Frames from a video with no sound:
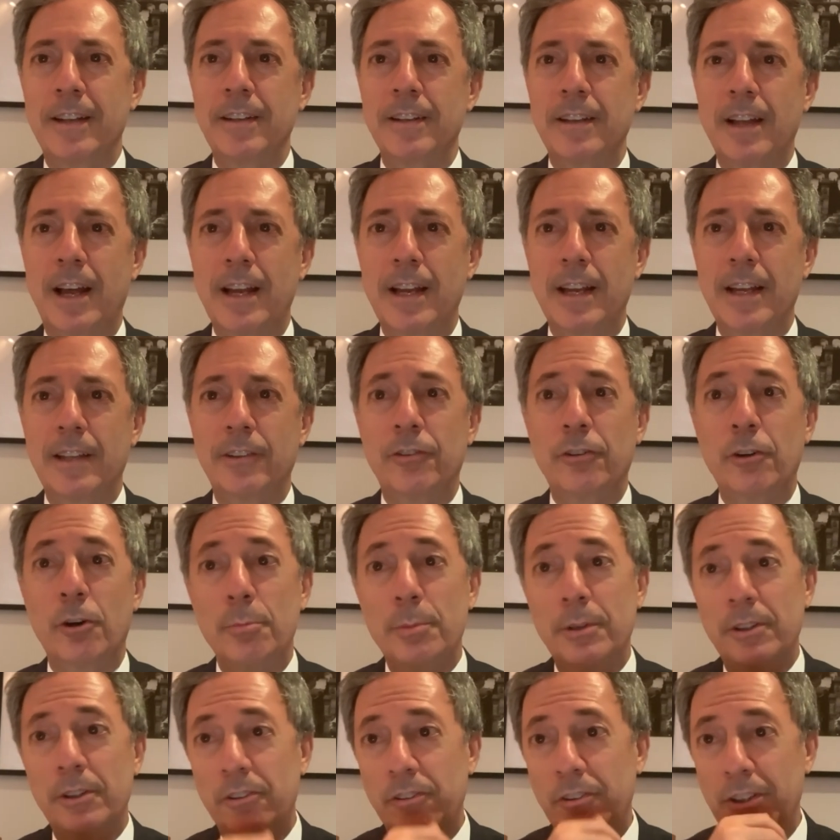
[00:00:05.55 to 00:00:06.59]
and Diane
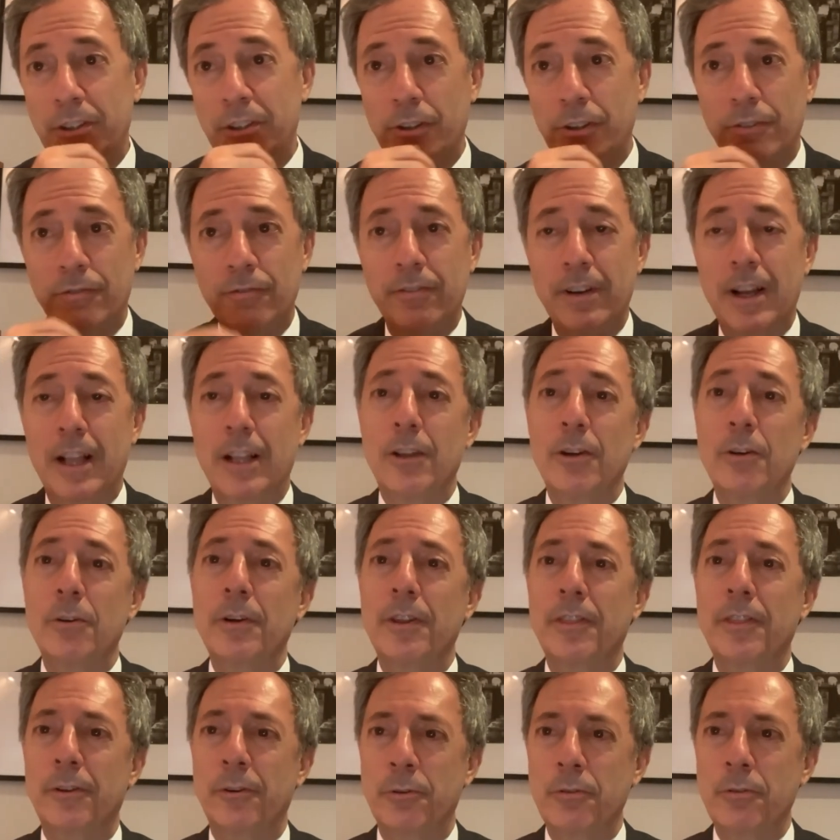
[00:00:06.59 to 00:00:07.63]
Toby Senior Fellow
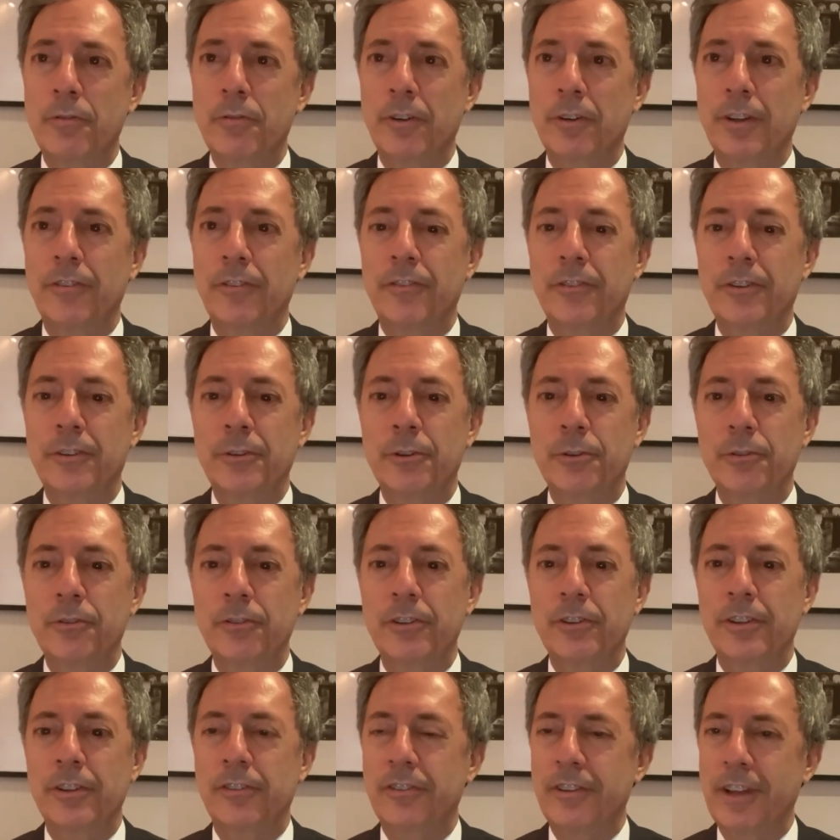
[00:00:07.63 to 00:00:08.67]
at the Hoover
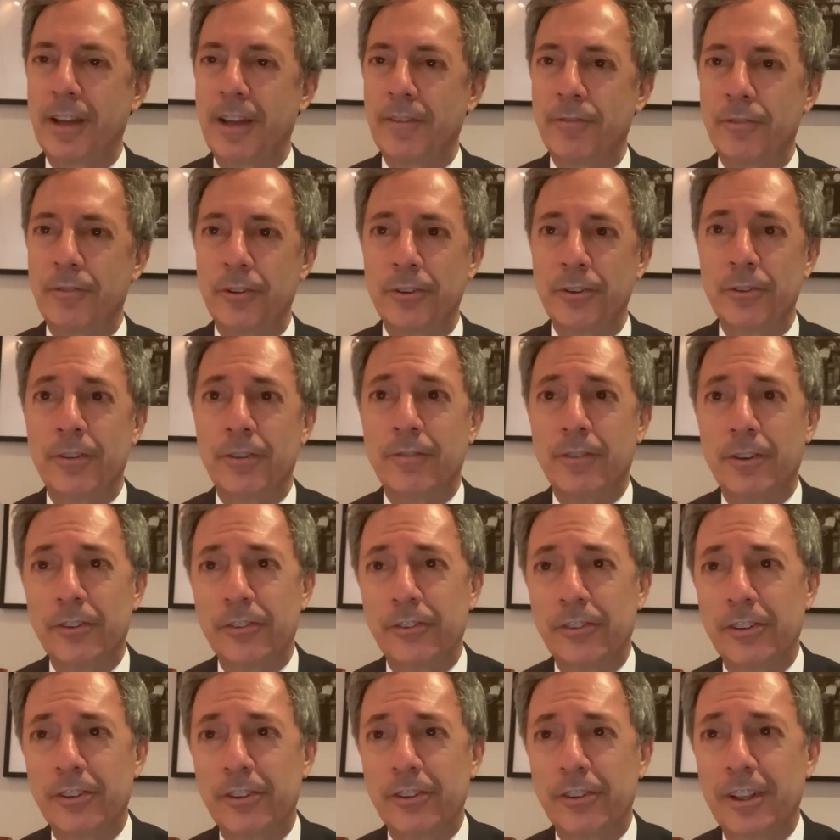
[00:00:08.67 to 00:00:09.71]
Institution at Stanford
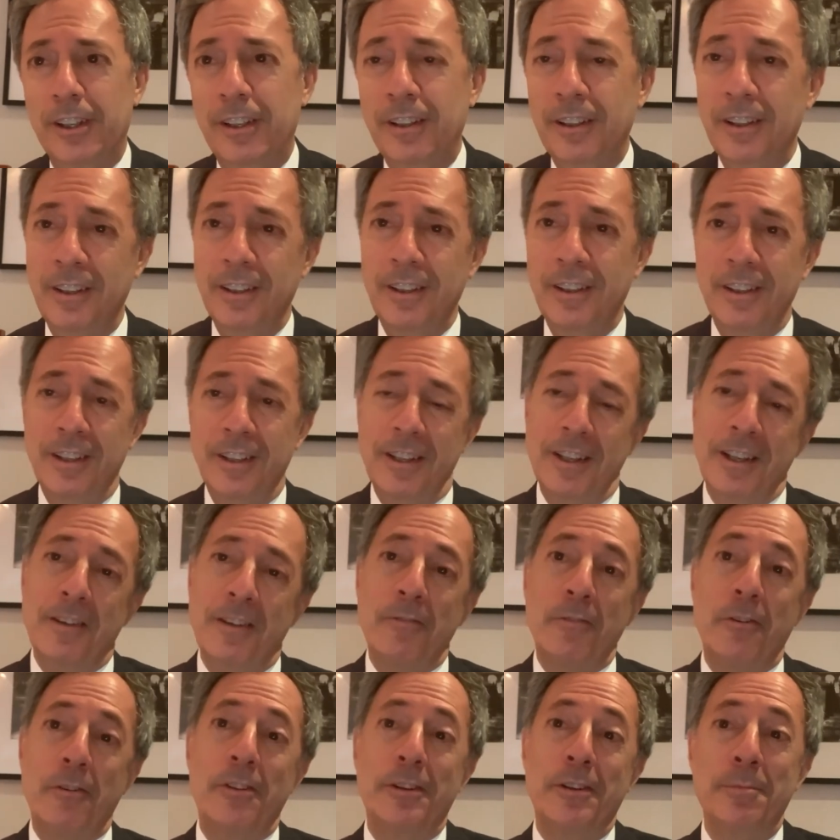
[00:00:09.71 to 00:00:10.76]
University.
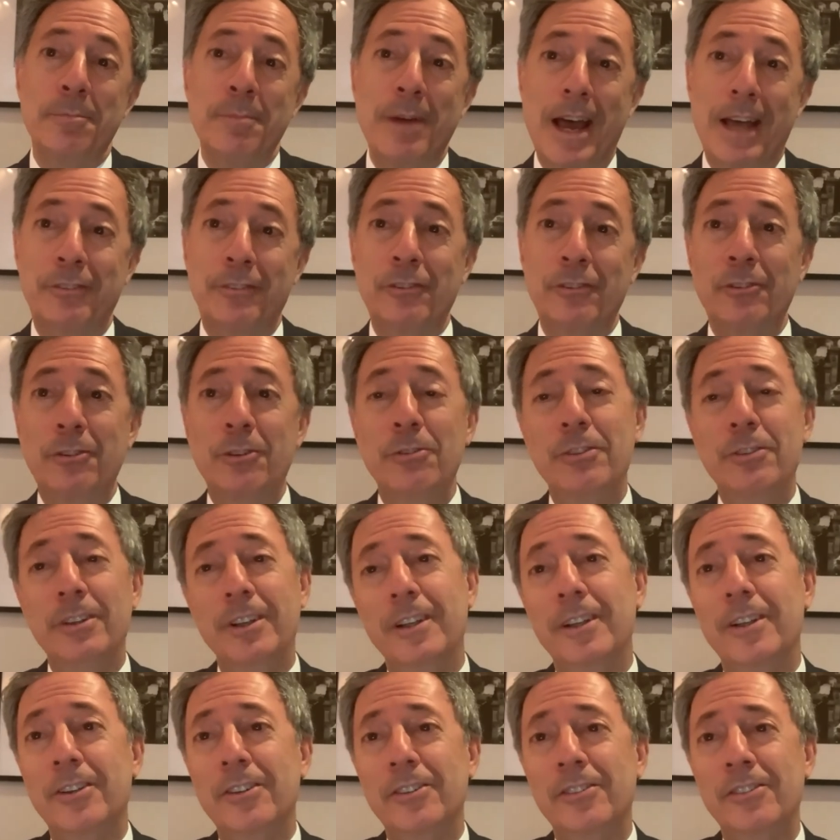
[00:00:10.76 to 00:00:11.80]
For these past 2
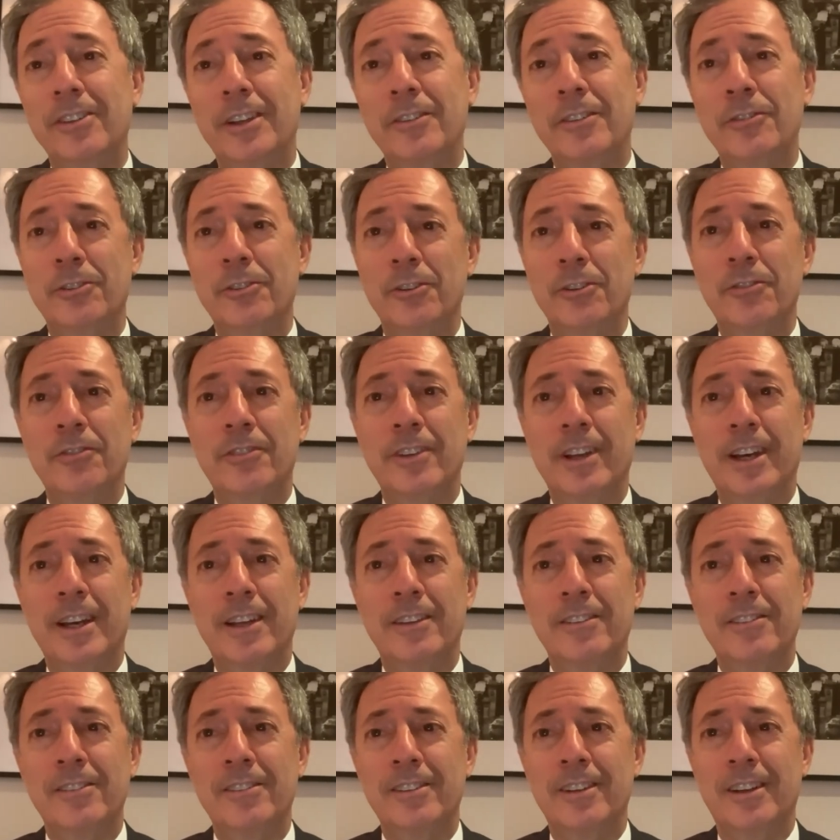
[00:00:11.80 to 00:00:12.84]
years, I served
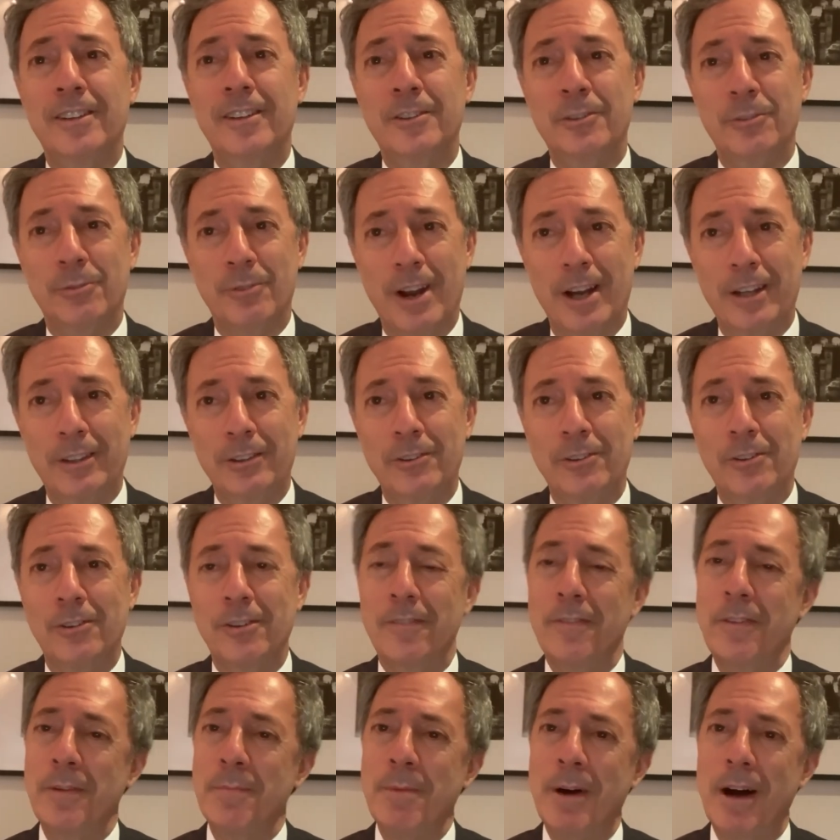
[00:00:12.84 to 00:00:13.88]
as director
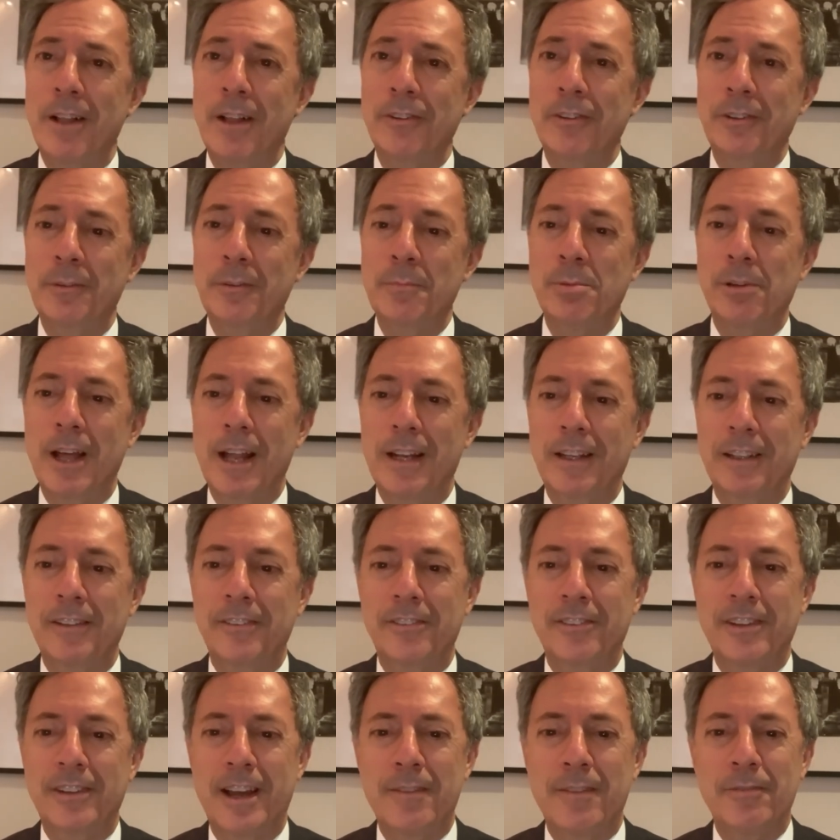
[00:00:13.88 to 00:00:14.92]
of the policy planning
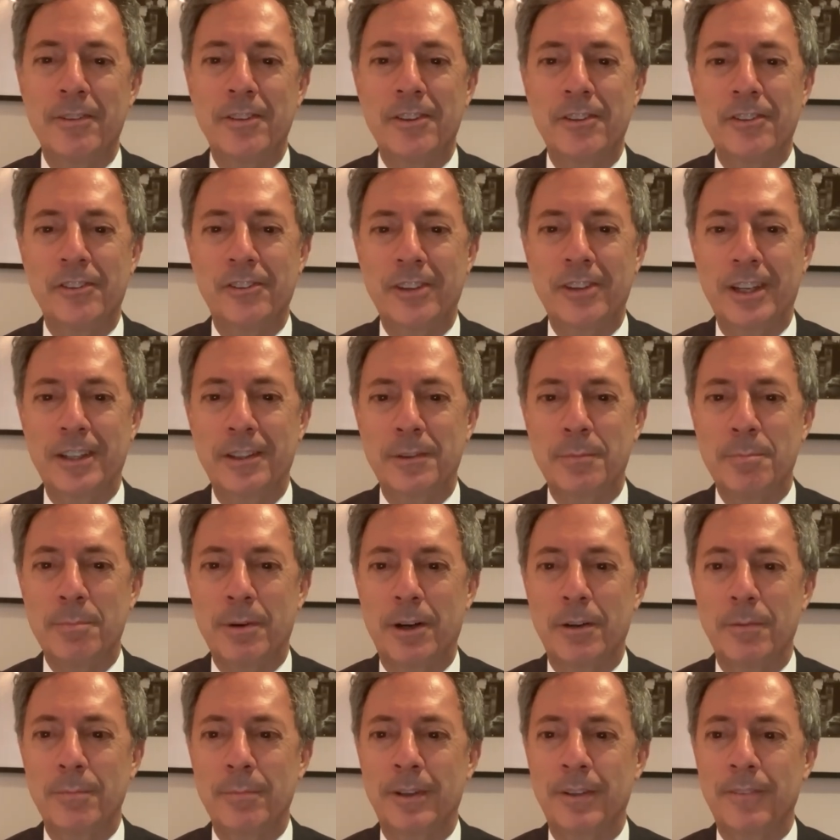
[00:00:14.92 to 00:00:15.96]
staff in the State
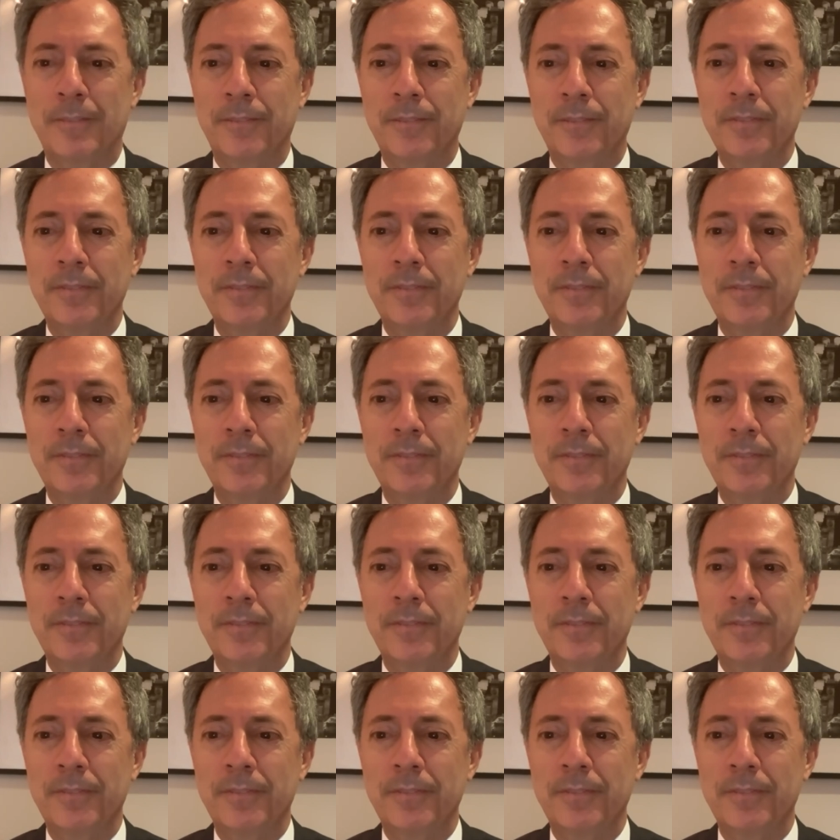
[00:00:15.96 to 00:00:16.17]
Department.